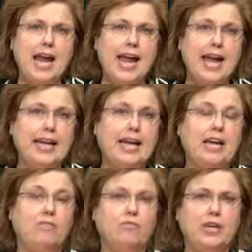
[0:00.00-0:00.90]
And I
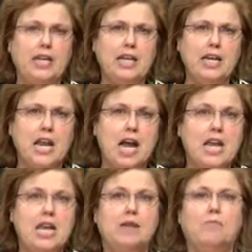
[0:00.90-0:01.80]
have written a
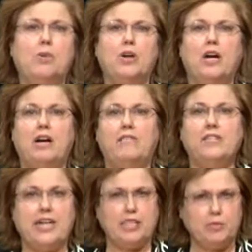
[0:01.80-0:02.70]
number of
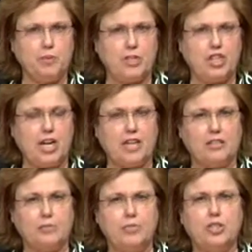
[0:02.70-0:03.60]
textbook
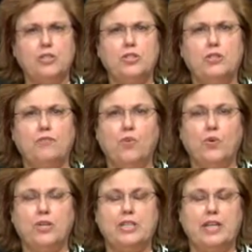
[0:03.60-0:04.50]
chapters
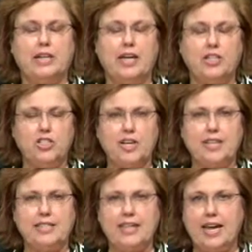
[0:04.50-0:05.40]
for dental
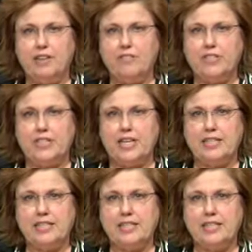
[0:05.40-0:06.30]
hygienists and for
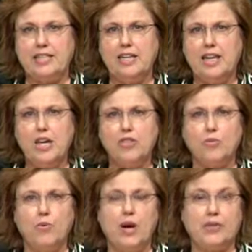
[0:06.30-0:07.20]
dentists
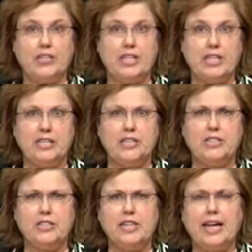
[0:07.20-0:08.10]
throughout the
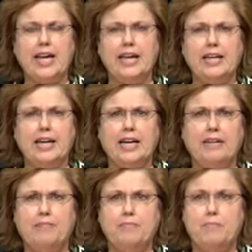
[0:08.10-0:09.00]
years. And
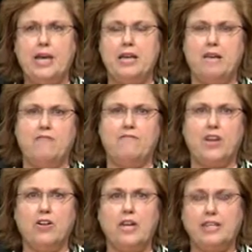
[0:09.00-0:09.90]
I've been
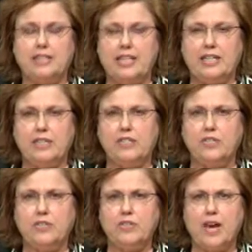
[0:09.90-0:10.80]
very excited to
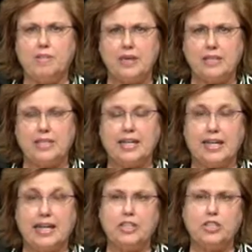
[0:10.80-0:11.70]
do that because I'd
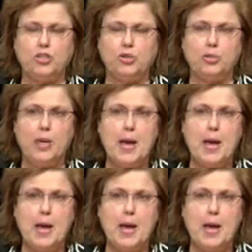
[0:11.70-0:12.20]
like to